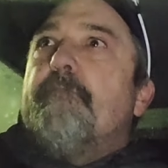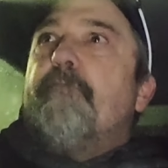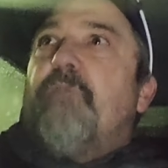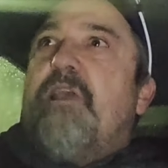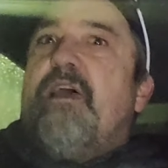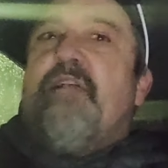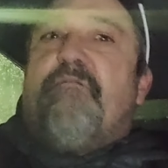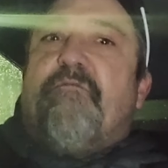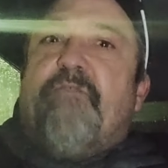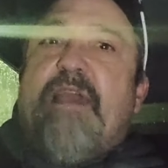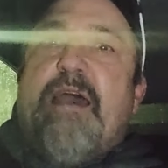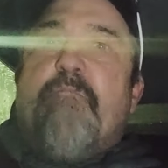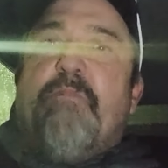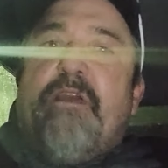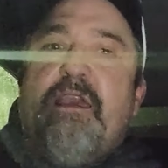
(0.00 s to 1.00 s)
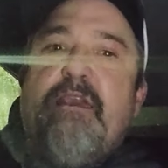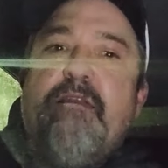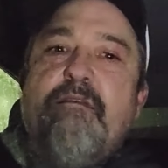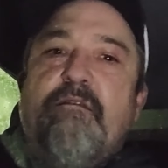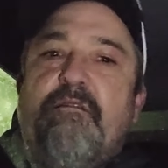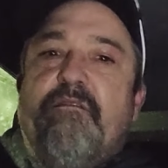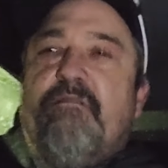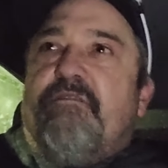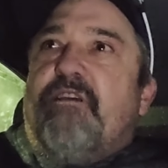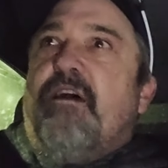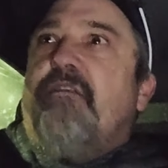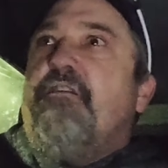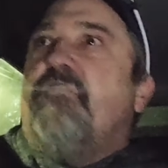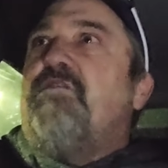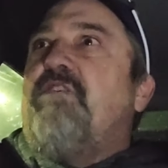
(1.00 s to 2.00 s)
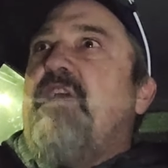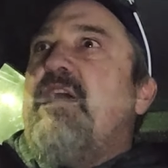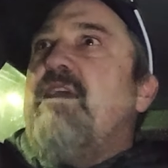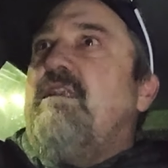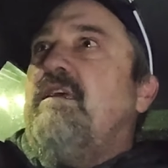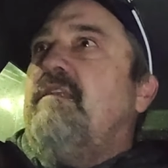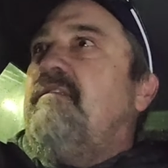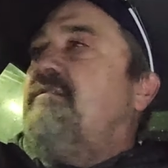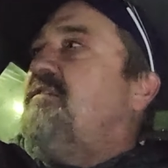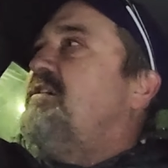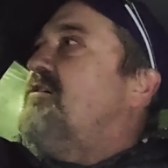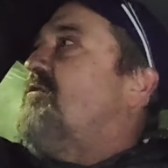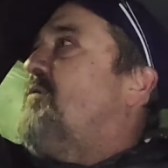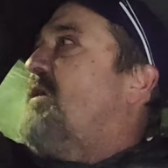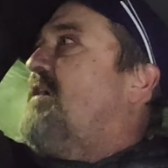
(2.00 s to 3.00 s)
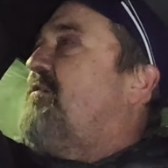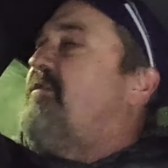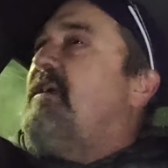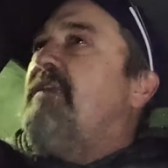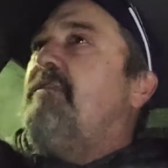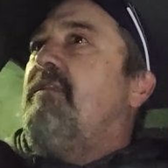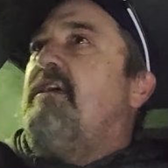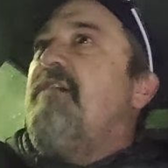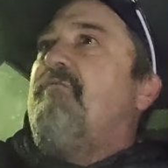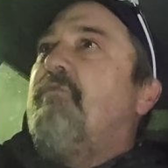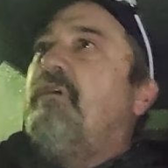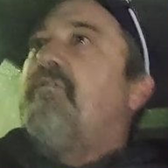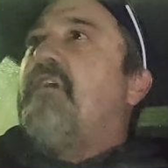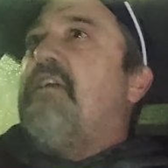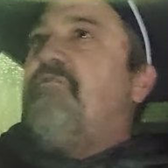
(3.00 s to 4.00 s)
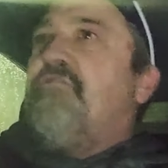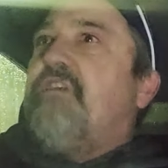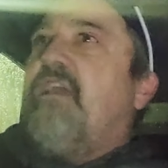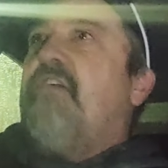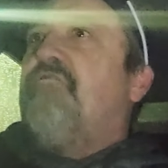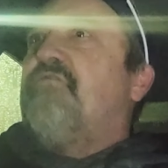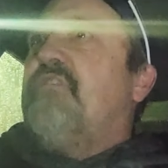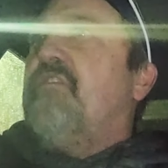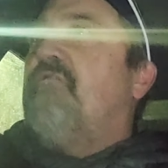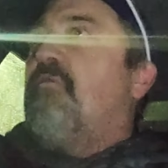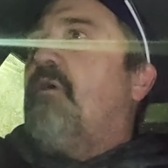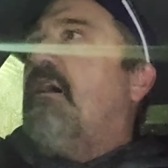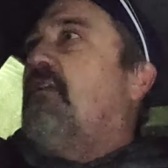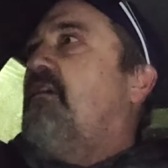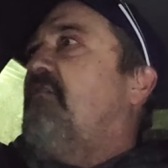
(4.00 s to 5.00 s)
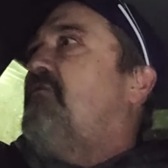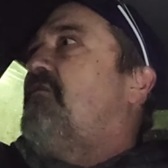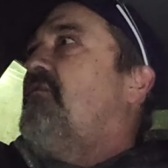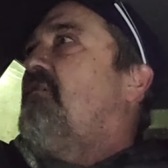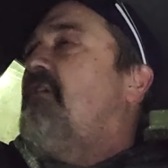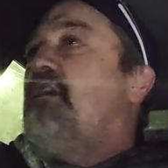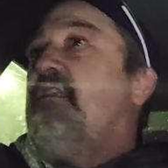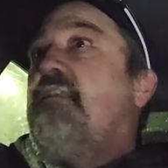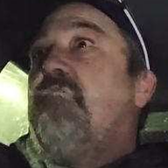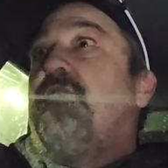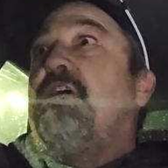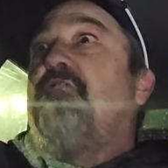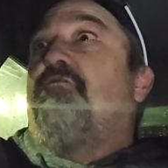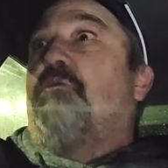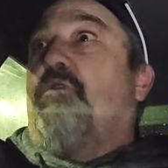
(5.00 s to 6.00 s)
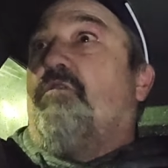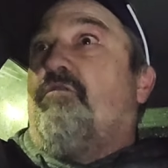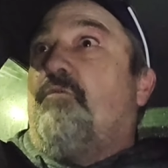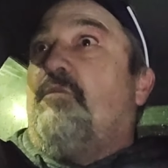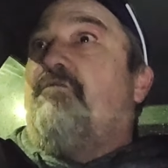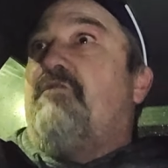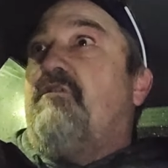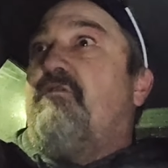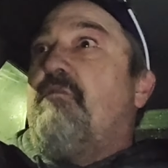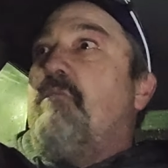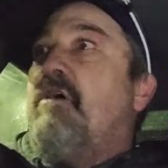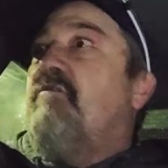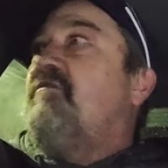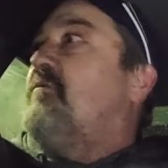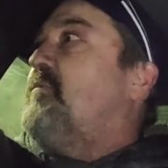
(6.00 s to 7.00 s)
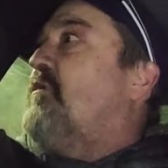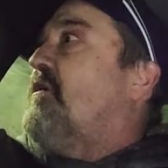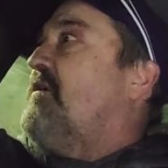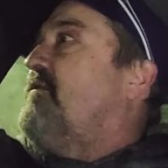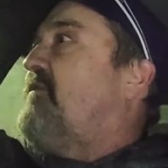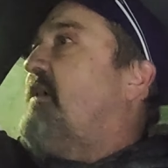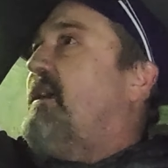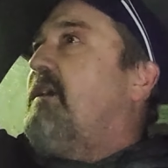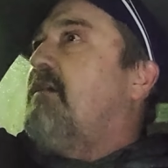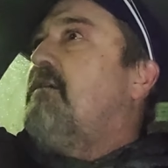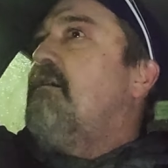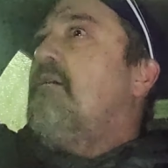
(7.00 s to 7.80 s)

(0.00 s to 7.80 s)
get a family to understand and deal with and live with education as well as individuals, which is the most important thing.